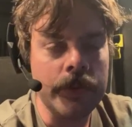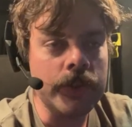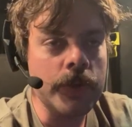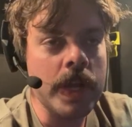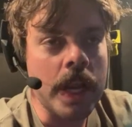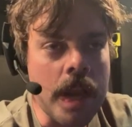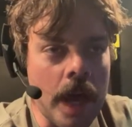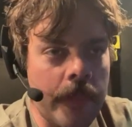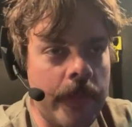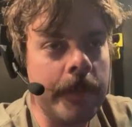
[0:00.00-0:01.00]
they're doing
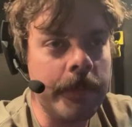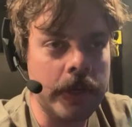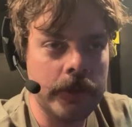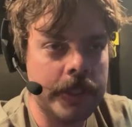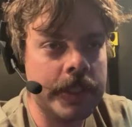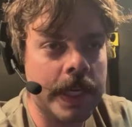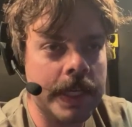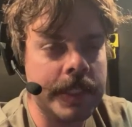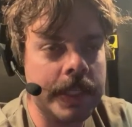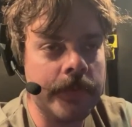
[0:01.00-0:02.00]
nothing but
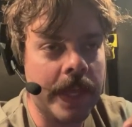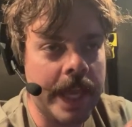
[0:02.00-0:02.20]
criticizing the